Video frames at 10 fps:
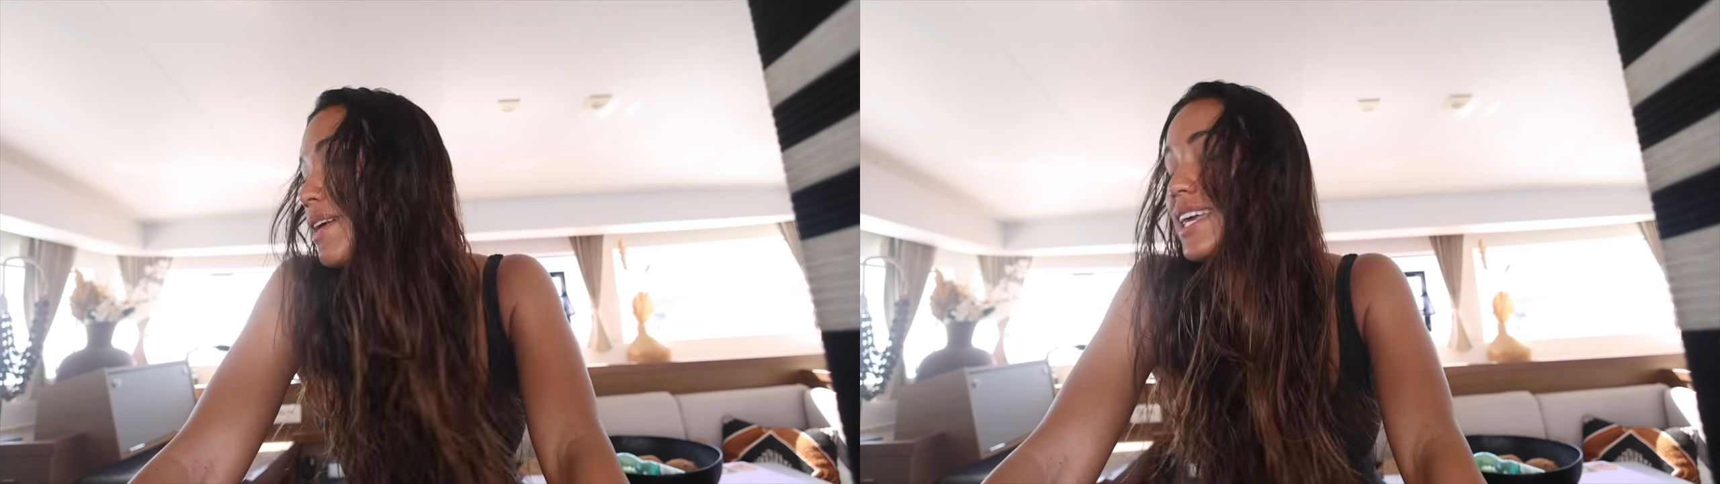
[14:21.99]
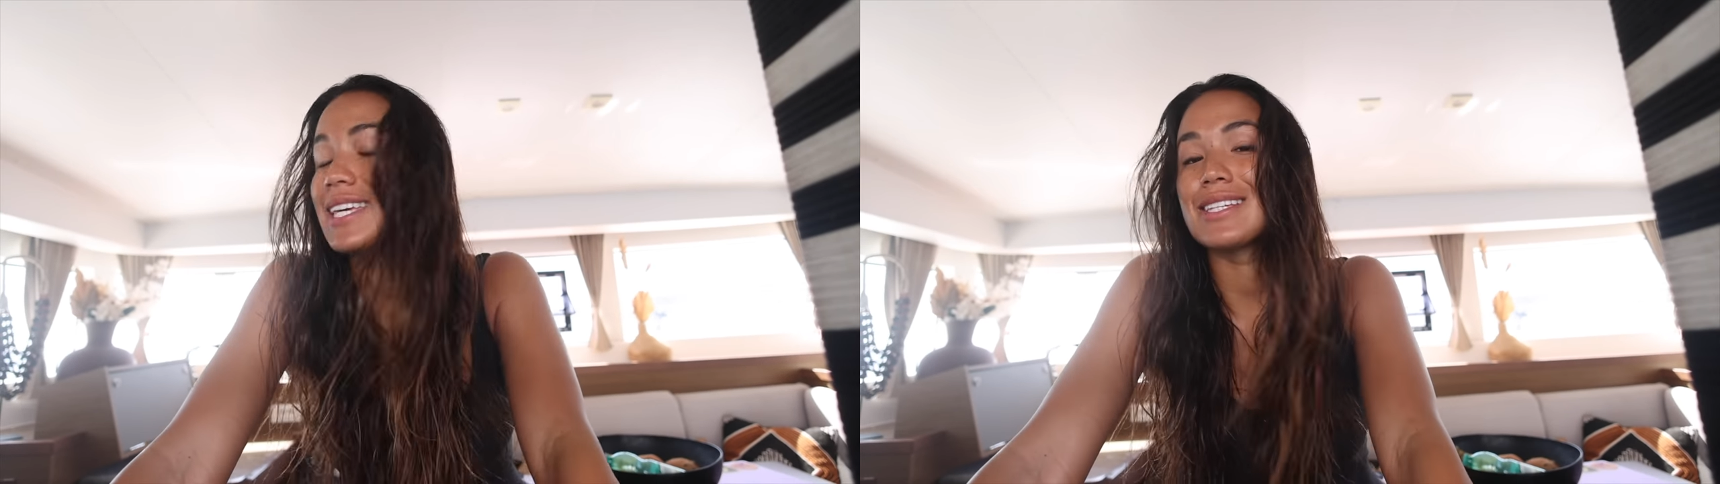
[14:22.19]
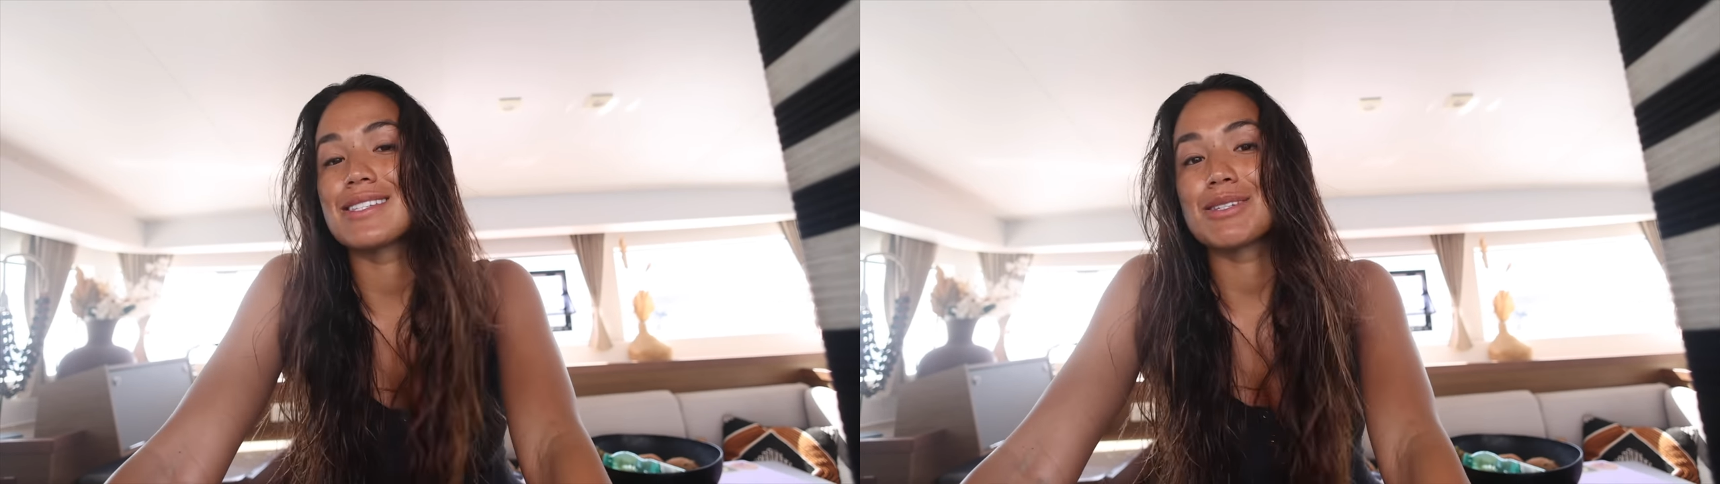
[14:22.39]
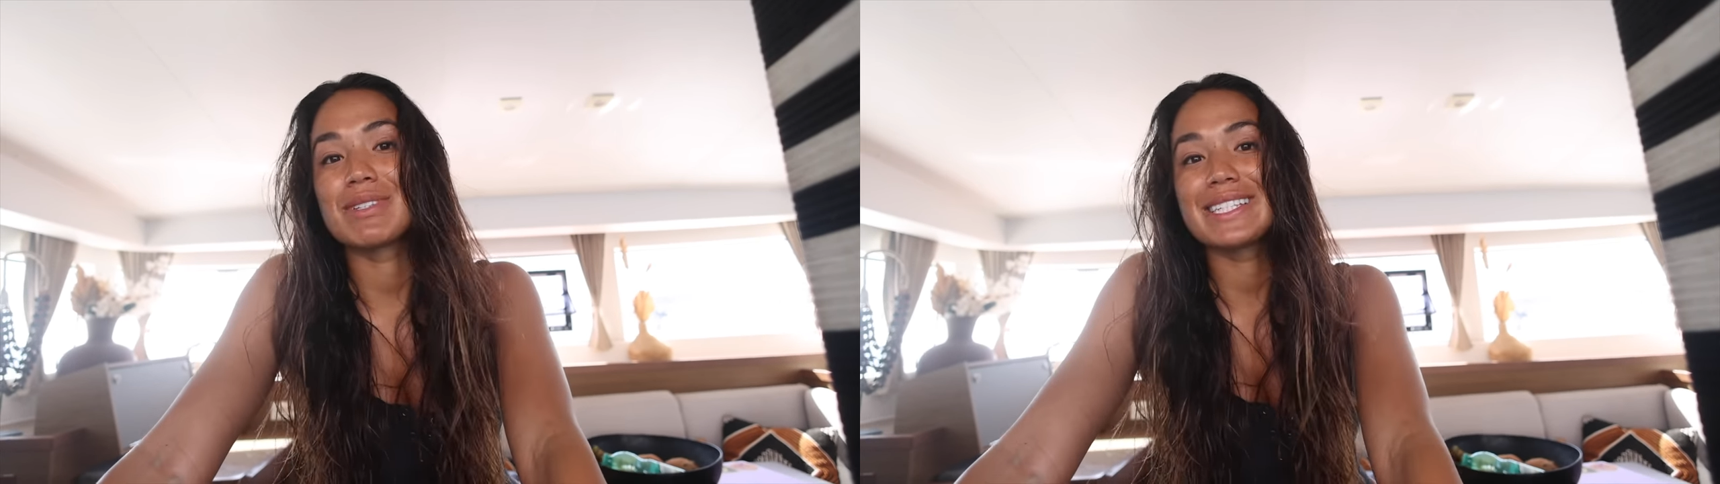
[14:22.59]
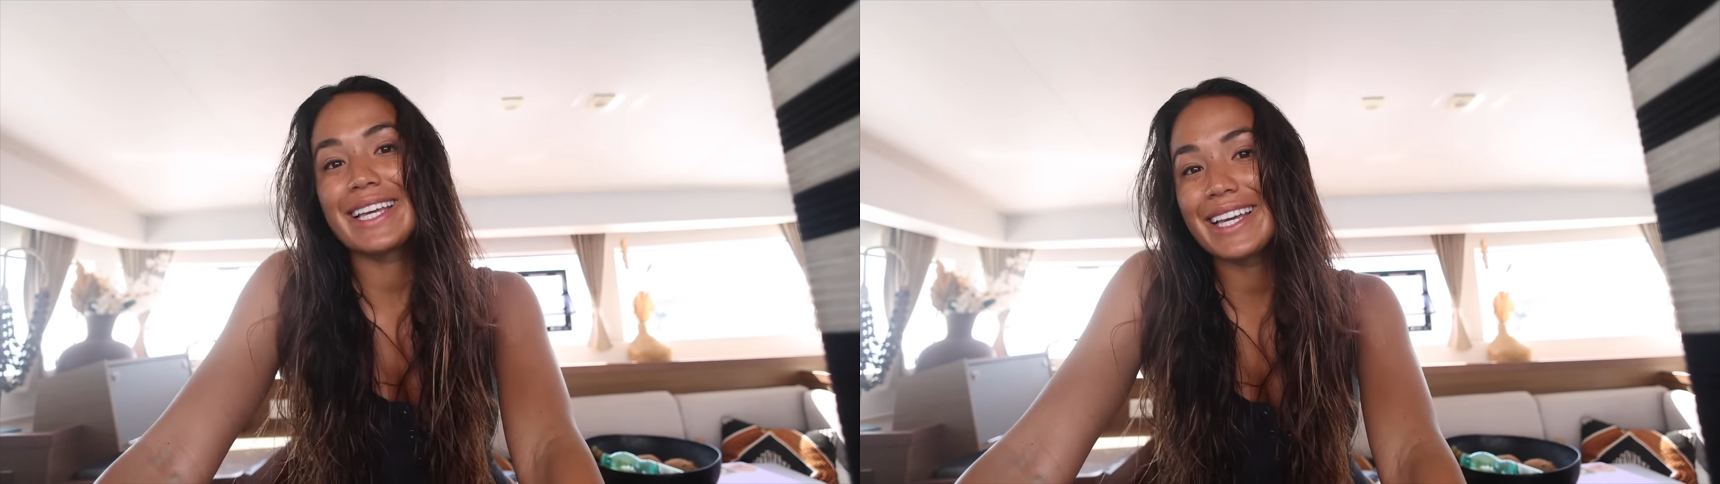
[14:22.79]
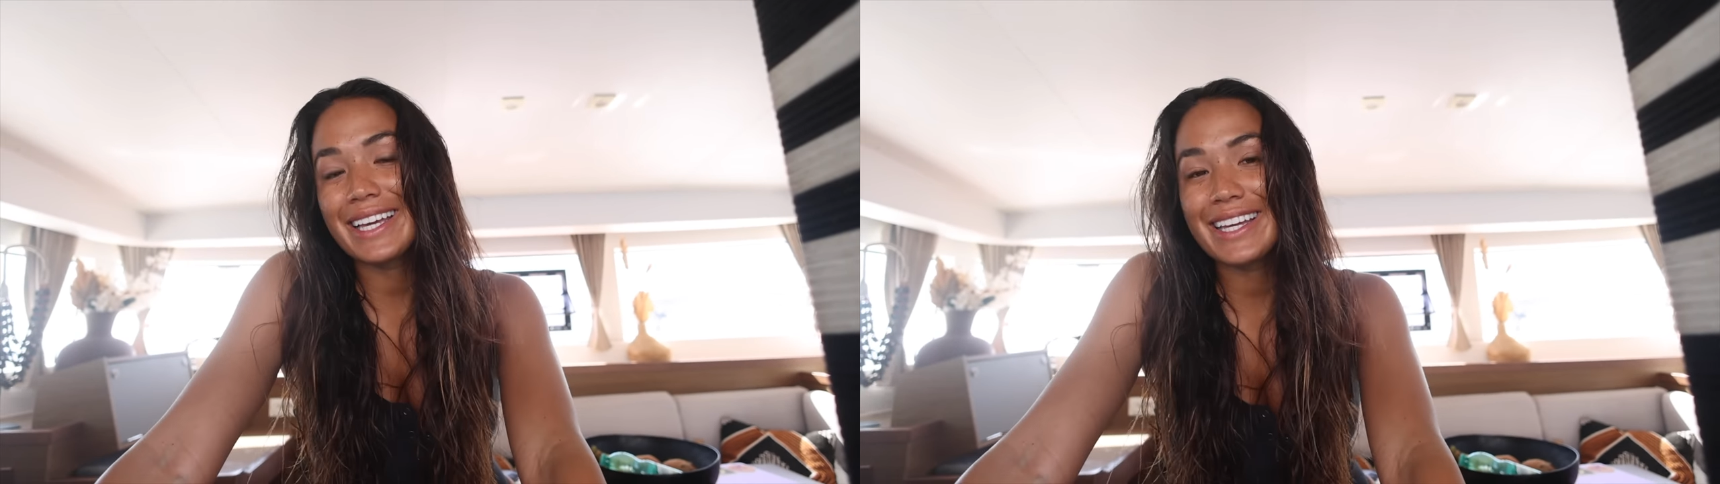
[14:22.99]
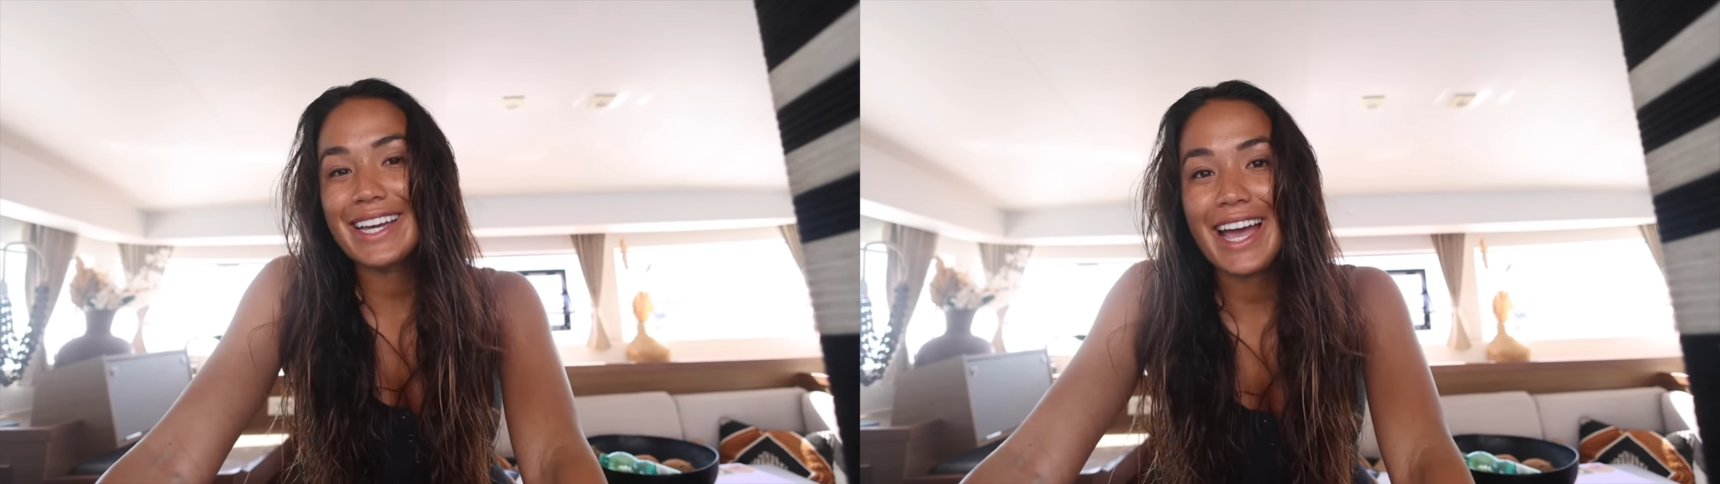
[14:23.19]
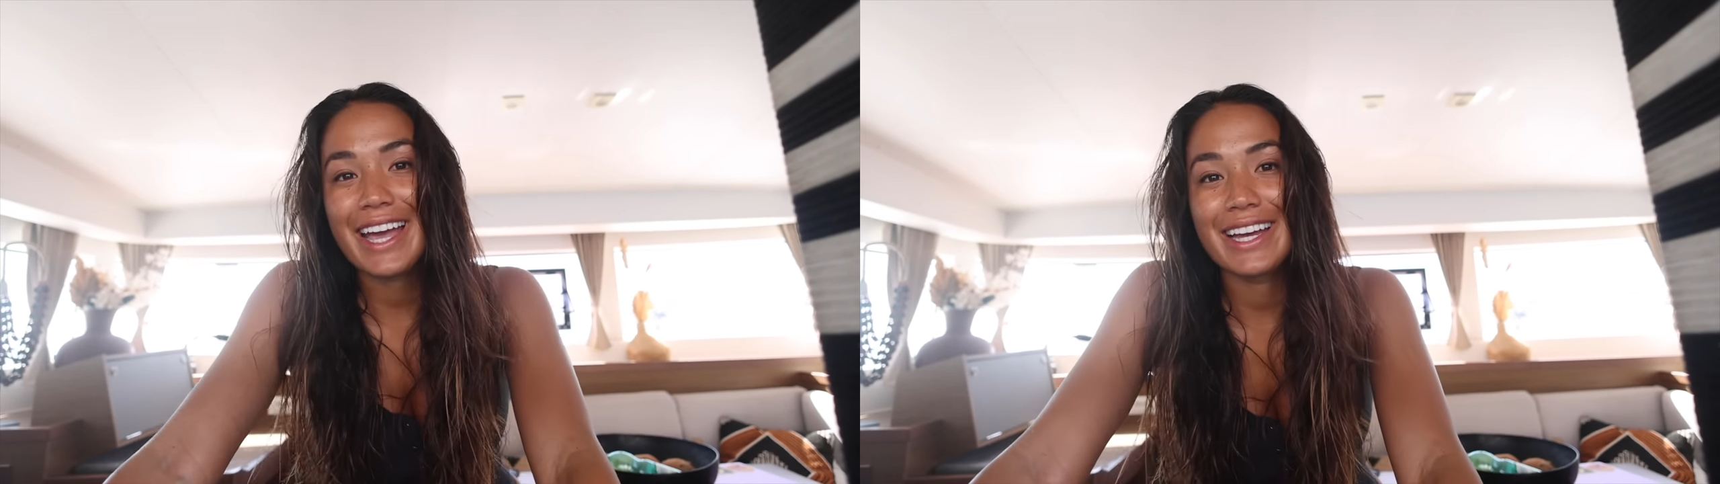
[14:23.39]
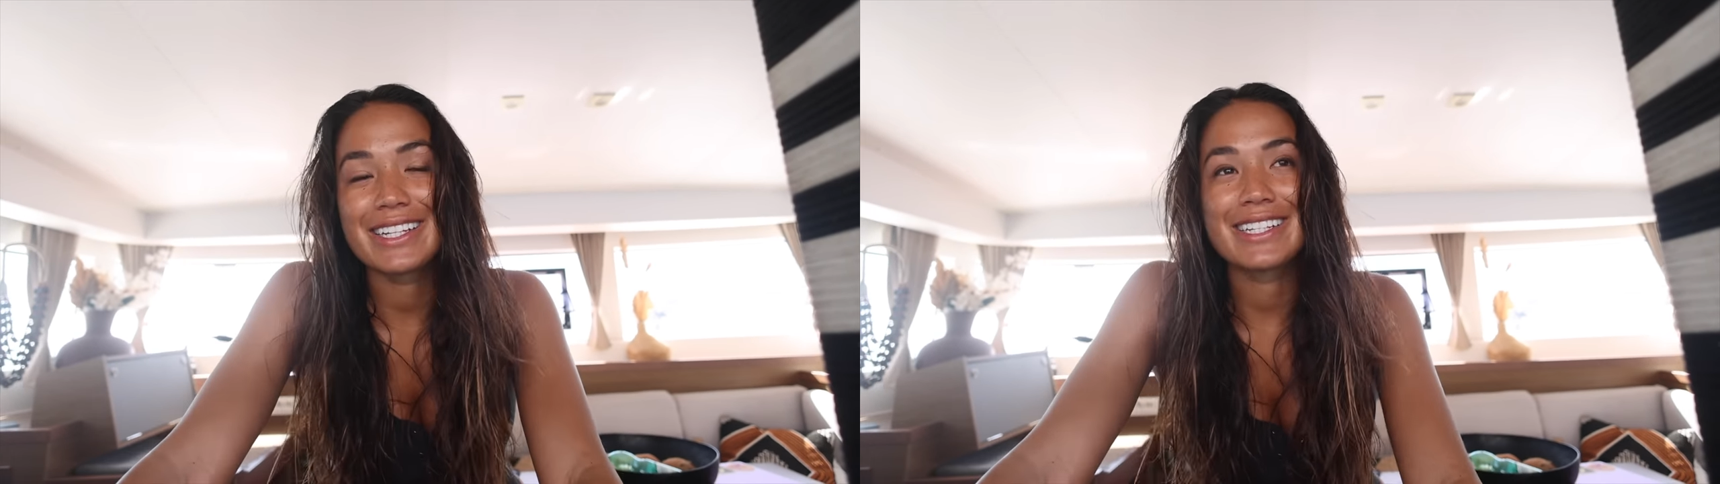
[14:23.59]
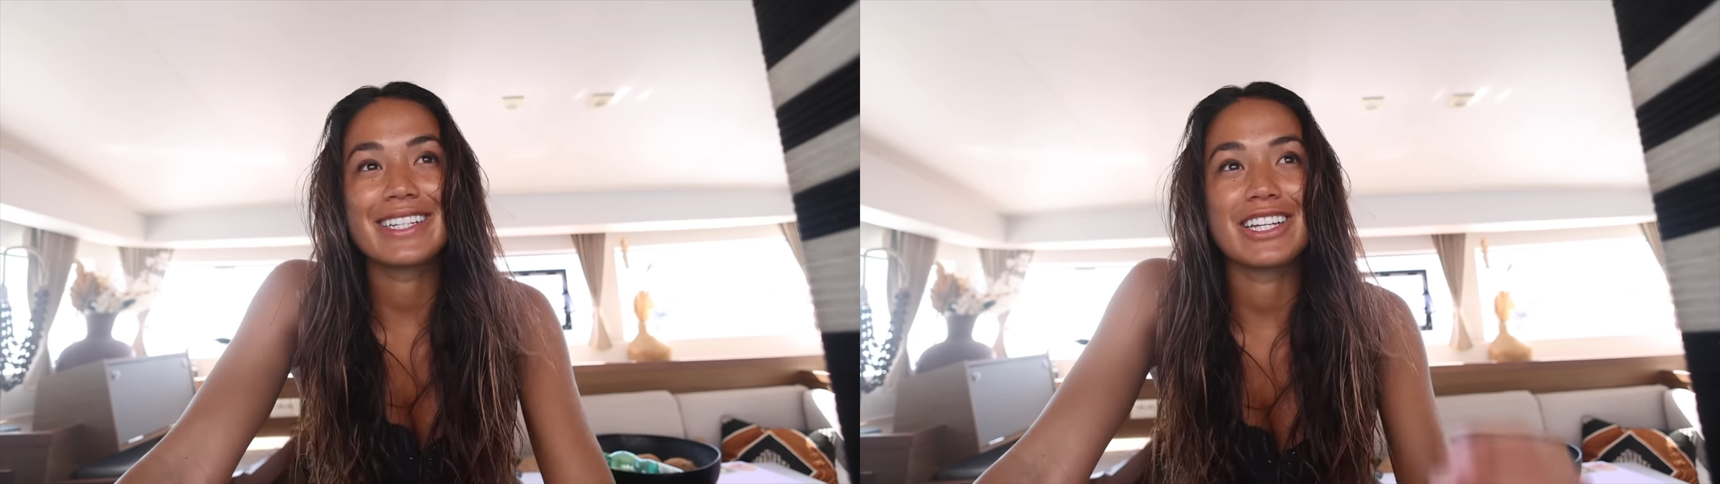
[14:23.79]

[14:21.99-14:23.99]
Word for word: making some tea and